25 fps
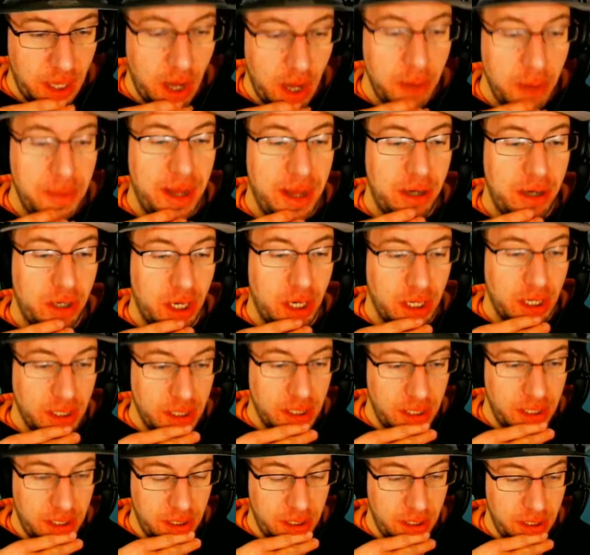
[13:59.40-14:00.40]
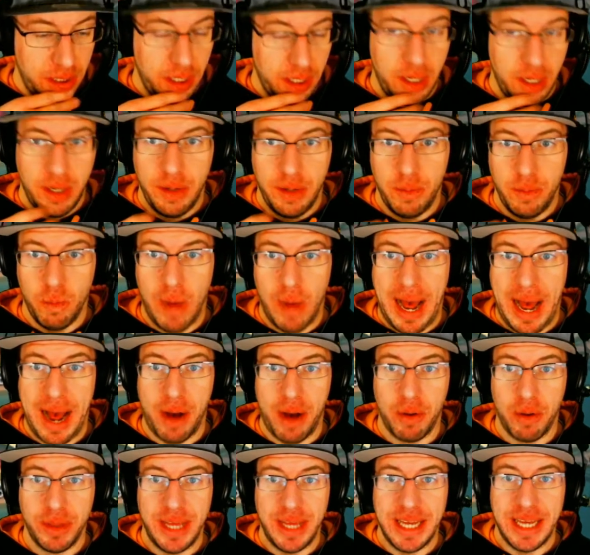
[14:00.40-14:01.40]
Oh, Balrog.
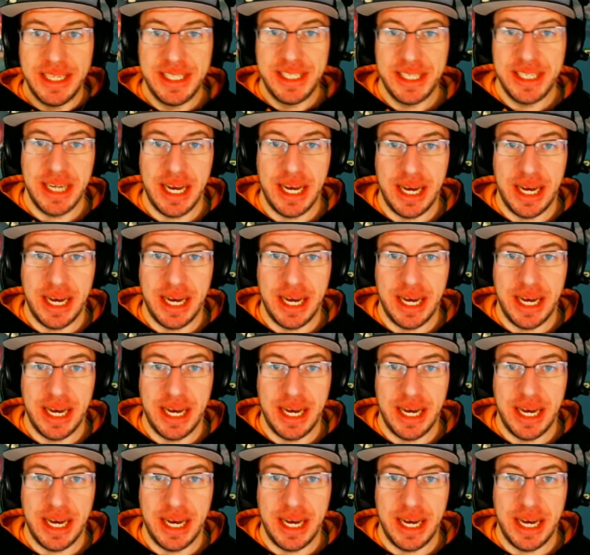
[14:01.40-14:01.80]
Wow, that's